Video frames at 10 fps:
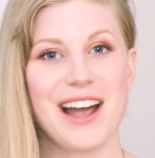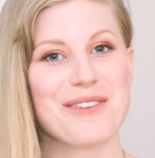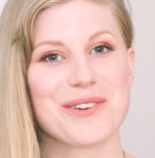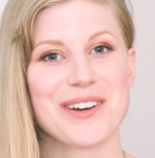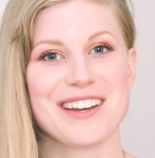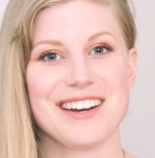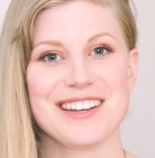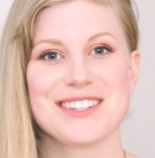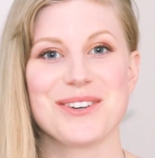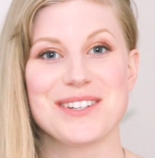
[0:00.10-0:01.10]
Hi
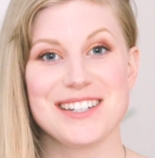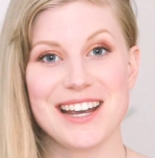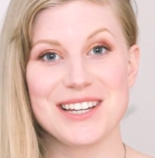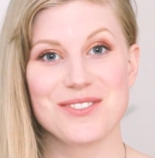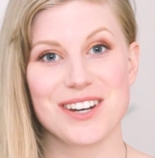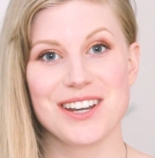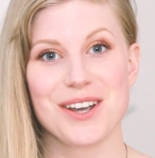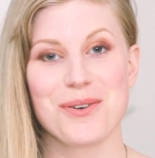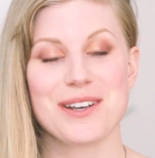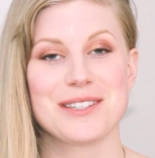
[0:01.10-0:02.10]
everyone, so today's
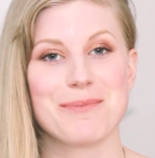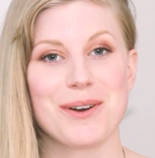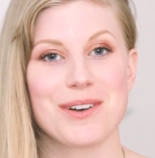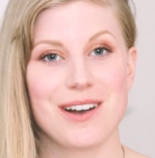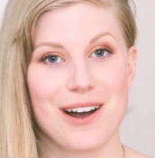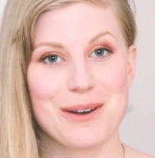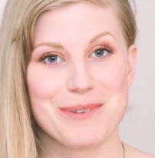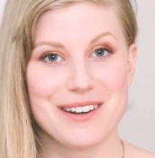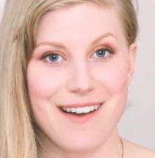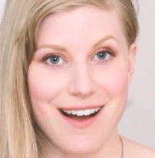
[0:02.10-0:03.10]
video is about
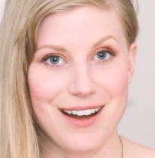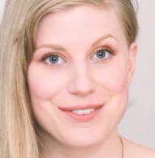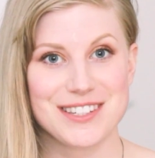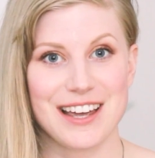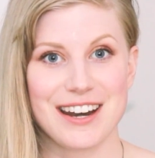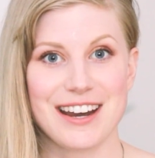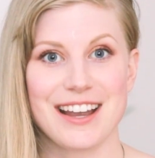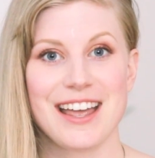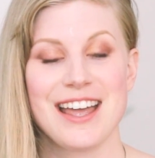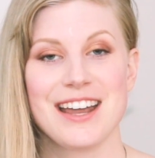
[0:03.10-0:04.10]
carbon
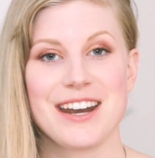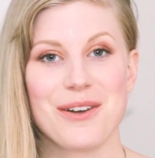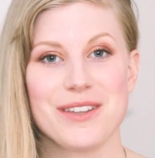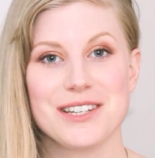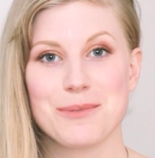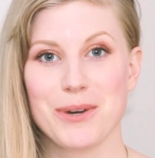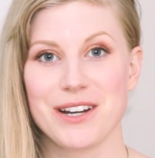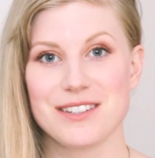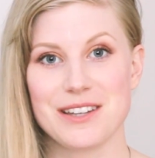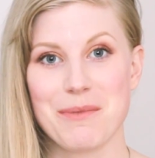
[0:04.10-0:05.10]
offsetting. Now this spring
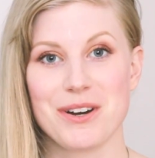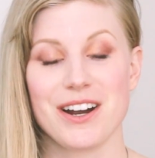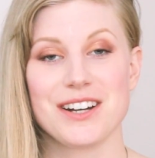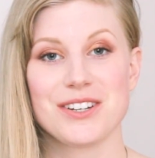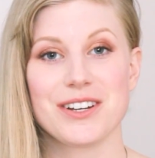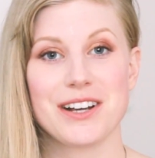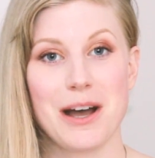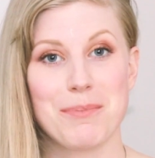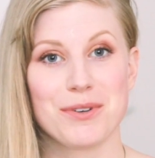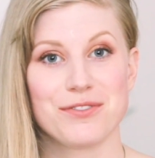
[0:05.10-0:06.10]
and summer I took a
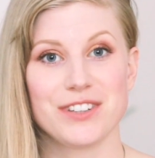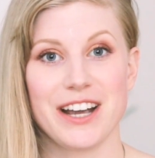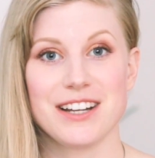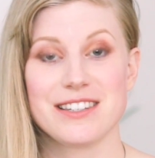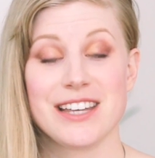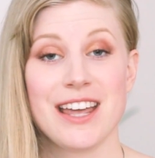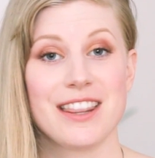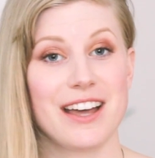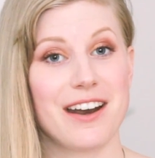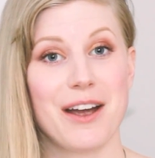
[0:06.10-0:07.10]
couple flights
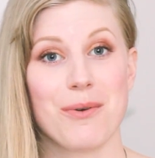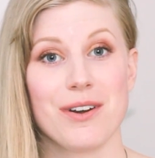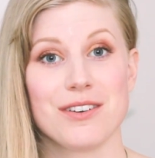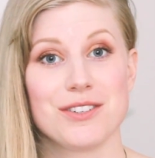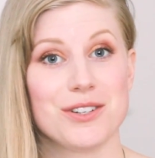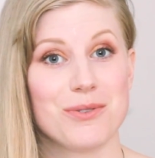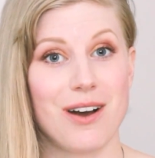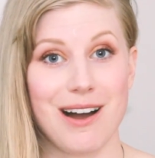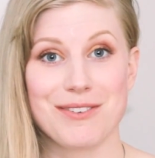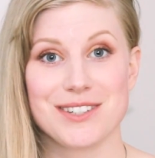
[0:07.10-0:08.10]
that I wanted to
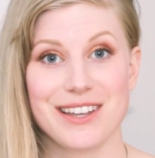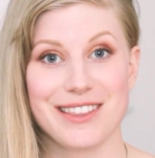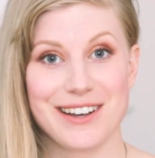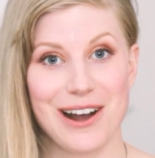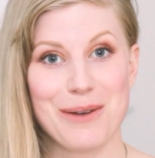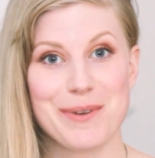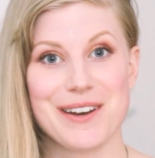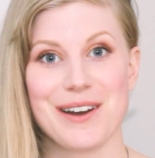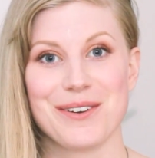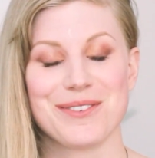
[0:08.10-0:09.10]
offset the carbon
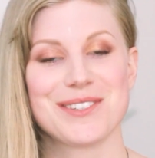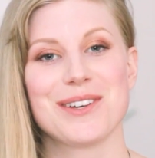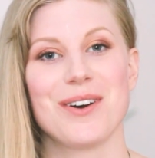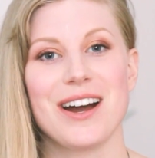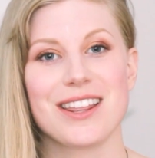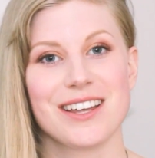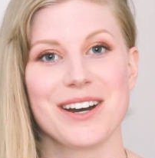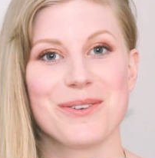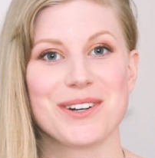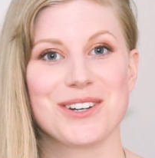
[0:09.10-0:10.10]
of, so I thought
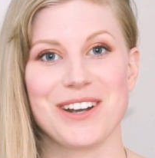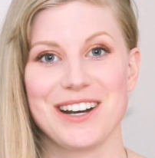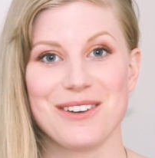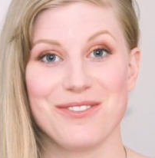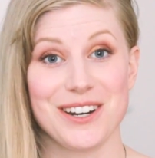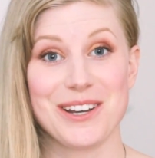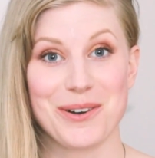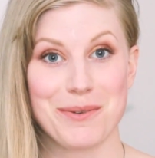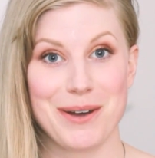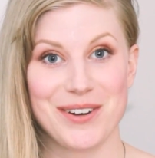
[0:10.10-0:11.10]
I would create a
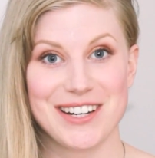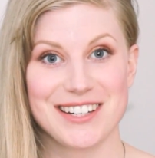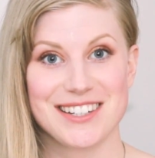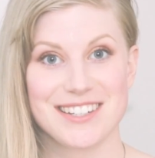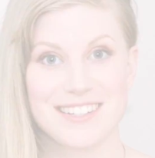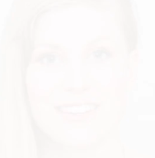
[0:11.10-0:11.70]
video about it.